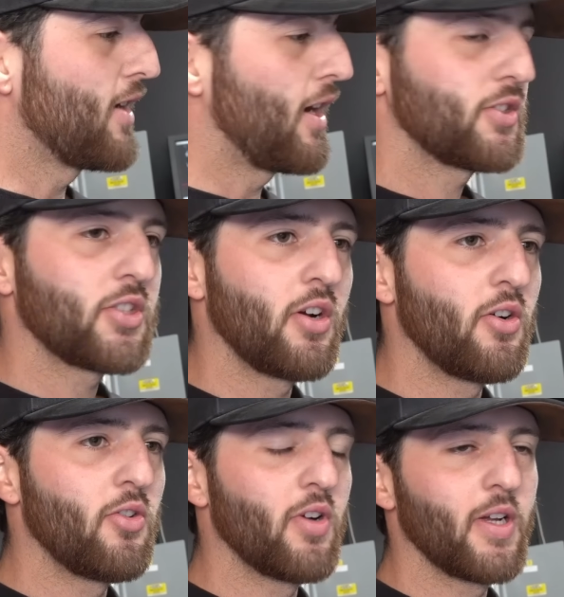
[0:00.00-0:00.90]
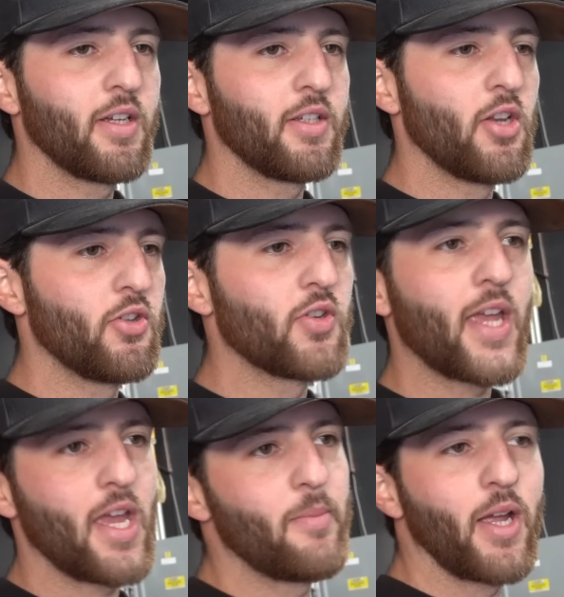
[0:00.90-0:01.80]
not so, you
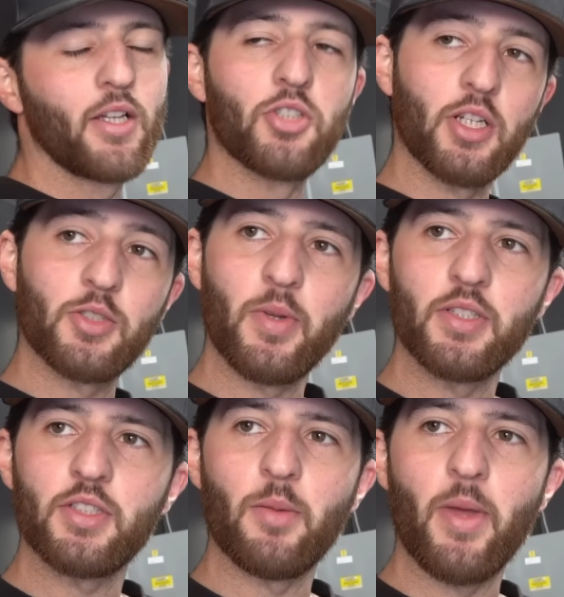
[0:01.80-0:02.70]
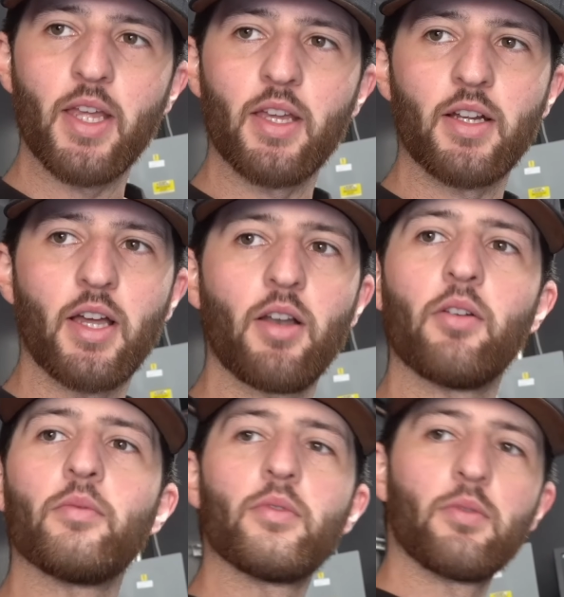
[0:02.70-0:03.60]
can make adjustments to make it kind of,